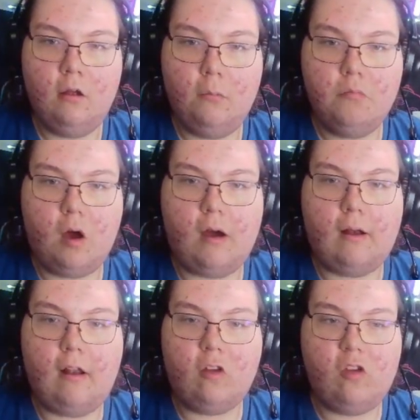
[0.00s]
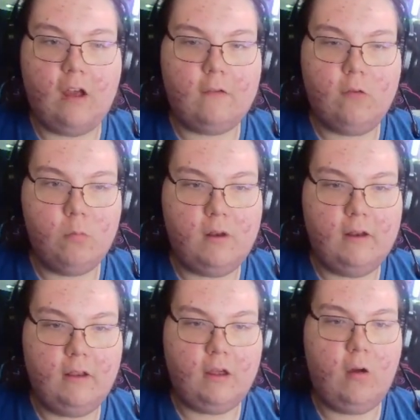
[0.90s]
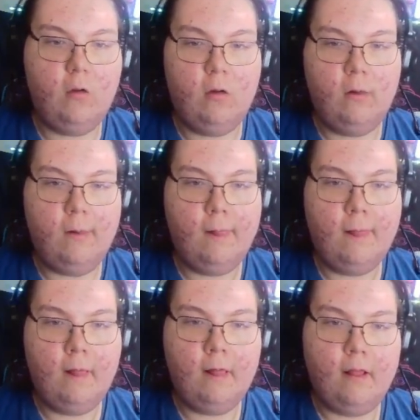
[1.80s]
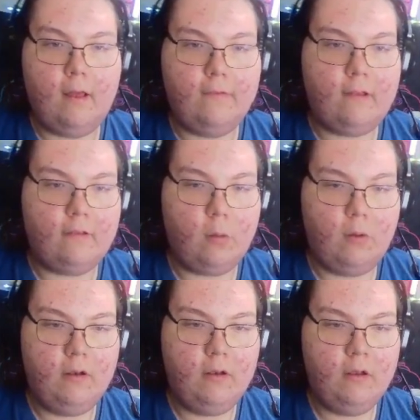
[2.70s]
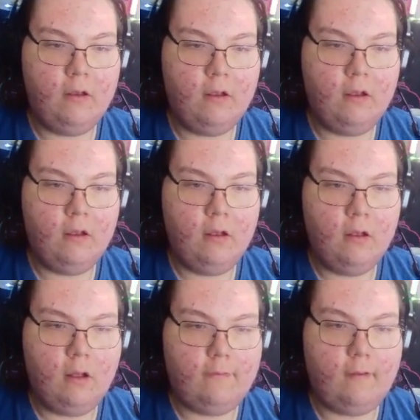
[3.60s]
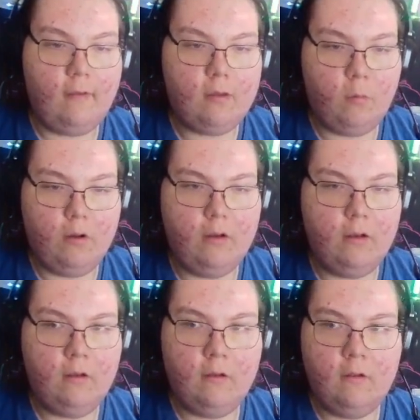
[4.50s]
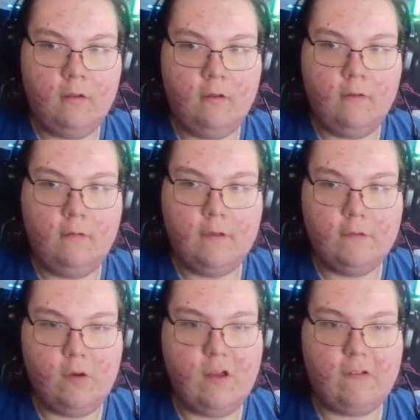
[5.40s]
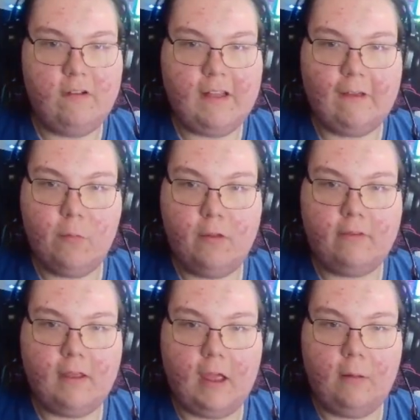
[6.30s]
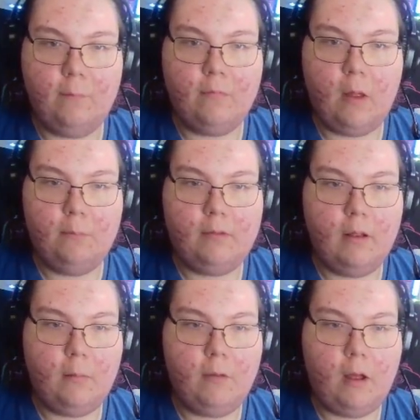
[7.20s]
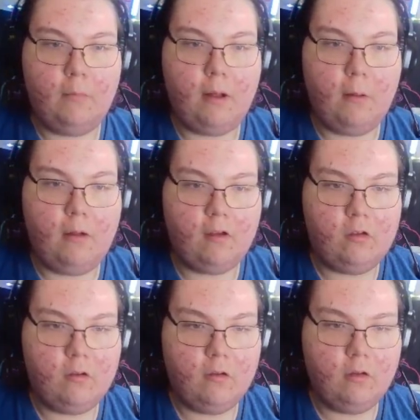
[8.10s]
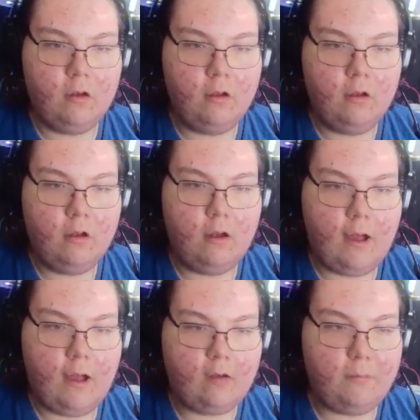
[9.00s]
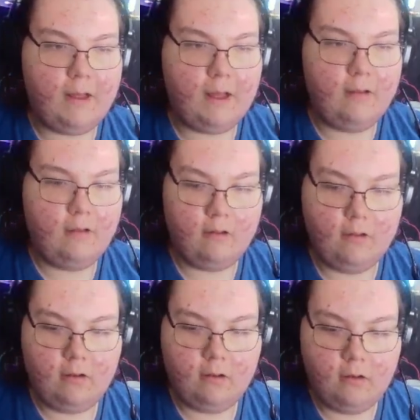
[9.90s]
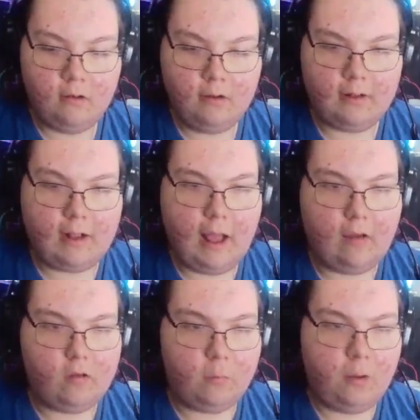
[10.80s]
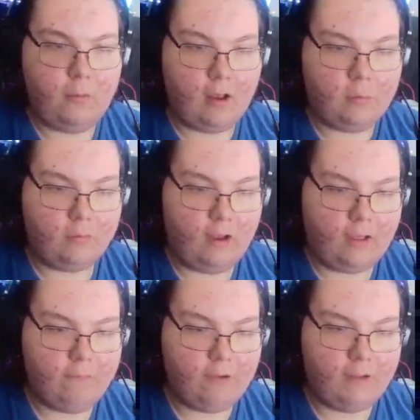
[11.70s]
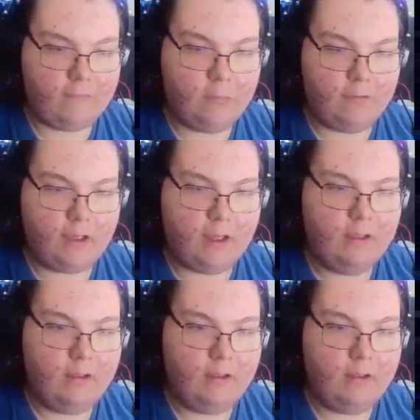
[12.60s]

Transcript: Bro, I lost track of a minute ago. I saw someone. I saw someone. If I, if I die from this guy, I'm, I'm, I'm, I'm, I, I, I should be dead. Like, I, should, I, should be tired if I die from this guy.